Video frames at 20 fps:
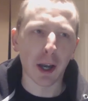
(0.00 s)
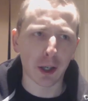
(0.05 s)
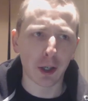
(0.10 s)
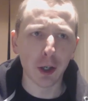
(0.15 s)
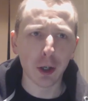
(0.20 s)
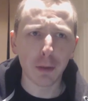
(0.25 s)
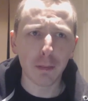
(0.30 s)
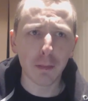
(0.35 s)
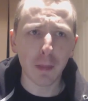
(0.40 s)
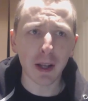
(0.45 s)
I
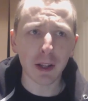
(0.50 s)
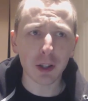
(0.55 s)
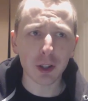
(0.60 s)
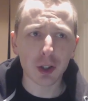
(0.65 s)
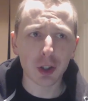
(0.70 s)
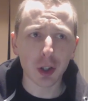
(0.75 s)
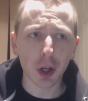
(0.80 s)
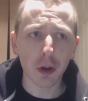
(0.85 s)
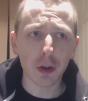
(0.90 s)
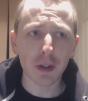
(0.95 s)
could make
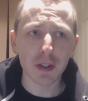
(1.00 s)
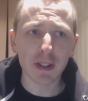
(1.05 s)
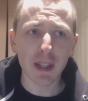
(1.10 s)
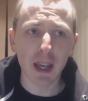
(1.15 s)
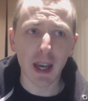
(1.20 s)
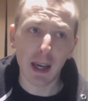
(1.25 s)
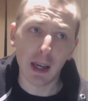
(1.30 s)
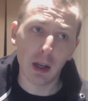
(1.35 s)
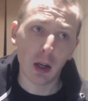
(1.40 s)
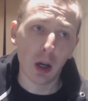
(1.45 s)
the joke
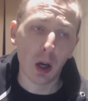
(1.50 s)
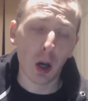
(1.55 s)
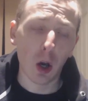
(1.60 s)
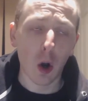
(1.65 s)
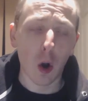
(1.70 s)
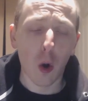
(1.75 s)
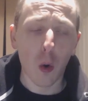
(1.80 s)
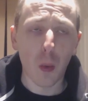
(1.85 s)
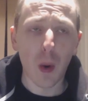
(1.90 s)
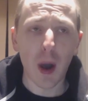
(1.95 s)
saying,
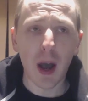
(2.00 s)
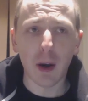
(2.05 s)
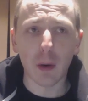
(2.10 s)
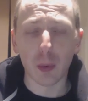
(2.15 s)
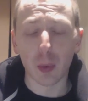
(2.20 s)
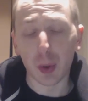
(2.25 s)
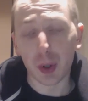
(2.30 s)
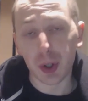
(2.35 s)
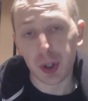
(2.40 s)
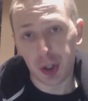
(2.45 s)

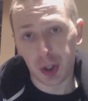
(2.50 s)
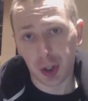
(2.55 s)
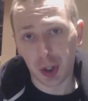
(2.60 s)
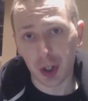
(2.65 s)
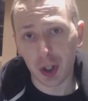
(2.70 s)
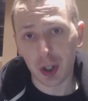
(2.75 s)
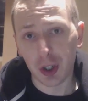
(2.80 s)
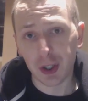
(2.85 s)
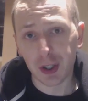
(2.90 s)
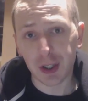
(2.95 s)
well,
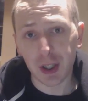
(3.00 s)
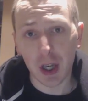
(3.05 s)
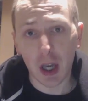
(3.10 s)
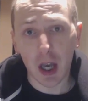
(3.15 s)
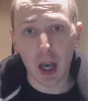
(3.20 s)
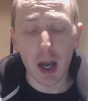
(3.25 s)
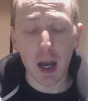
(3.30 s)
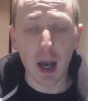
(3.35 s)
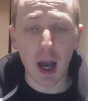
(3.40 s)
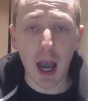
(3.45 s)
shouldn't
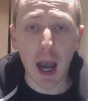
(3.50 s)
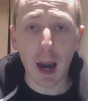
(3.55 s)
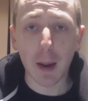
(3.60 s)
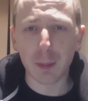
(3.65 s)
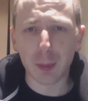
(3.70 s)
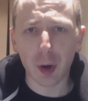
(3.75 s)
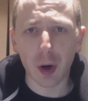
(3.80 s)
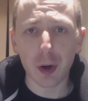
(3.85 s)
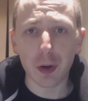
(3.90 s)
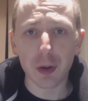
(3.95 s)

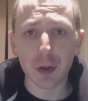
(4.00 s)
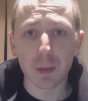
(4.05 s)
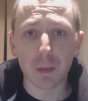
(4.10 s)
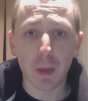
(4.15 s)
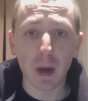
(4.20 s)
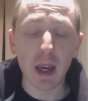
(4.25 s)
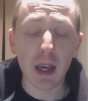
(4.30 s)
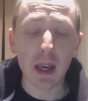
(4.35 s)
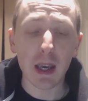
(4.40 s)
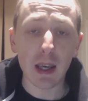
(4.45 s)
Ambrose
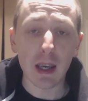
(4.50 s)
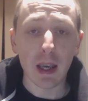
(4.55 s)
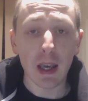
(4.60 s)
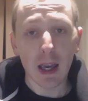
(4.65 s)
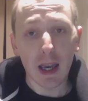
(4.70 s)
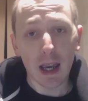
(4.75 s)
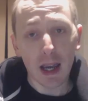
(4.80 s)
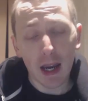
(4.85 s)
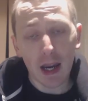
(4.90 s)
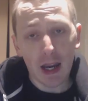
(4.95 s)
be
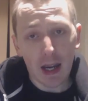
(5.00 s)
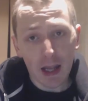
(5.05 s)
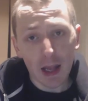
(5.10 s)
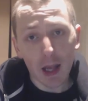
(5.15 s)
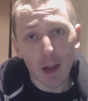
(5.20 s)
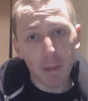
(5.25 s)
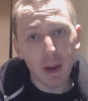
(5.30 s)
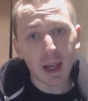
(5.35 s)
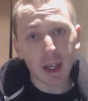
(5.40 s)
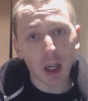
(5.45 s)

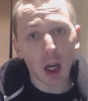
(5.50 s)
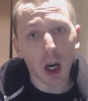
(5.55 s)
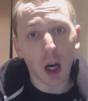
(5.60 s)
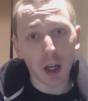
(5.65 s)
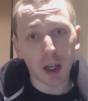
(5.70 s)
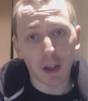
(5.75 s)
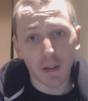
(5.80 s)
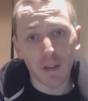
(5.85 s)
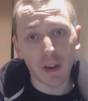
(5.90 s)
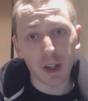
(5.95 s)
in the
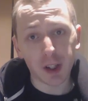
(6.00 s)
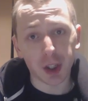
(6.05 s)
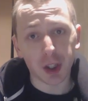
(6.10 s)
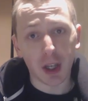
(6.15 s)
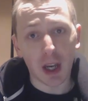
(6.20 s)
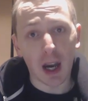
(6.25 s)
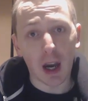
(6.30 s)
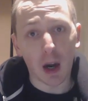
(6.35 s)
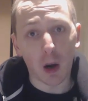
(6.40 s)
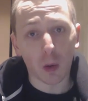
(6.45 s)
mid-card
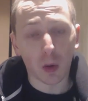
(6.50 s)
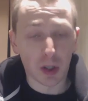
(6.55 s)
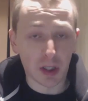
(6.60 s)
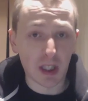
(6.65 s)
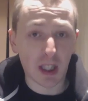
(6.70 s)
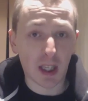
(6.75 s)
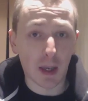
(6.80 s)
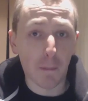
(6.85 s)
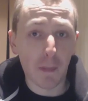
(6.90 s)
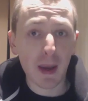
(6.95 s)
division now?
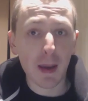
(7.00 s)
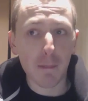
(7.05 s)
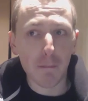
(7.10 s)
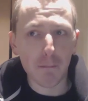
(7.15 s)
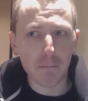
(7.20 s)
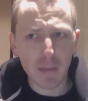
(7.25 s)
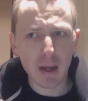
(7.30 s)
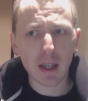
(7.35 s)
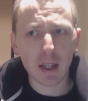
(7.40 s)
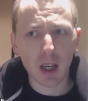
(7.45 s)
Because he could
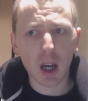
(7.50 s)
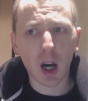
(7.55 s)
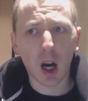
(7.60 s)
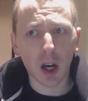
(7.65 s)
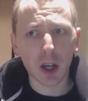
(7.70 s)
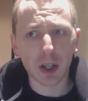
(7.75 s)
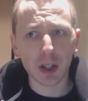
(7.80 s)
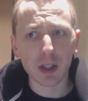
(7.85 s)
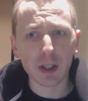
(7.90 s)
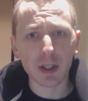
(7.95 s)
beat
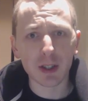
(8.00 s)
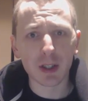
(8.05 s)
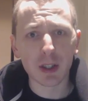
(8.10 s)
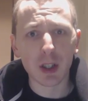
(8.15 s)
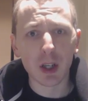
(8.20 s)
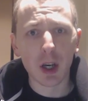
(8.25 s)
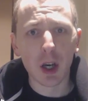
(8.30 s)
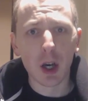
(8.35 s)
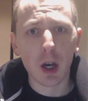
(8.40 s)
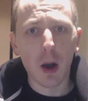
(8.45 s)

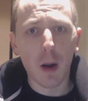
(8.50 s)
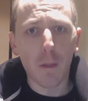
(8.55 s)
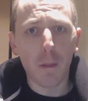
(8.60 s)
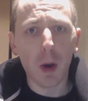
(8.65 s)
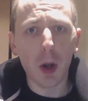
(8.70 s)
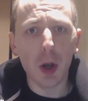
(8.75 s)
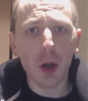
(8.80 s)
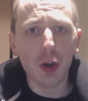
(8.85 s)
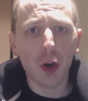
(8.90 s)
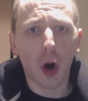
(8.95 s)
mid-carders,
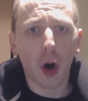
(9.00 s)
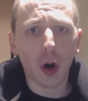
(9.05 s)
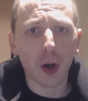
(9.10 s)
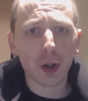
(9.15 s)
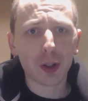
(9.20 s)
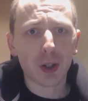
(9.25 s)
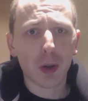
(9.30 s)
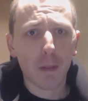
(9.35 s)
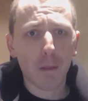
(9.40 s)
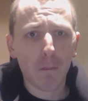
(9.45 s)
but
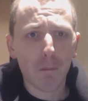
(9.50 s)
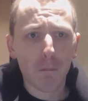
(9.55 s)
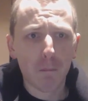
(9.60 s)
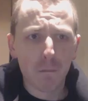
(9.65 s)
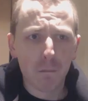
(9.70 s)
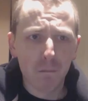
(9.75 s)
not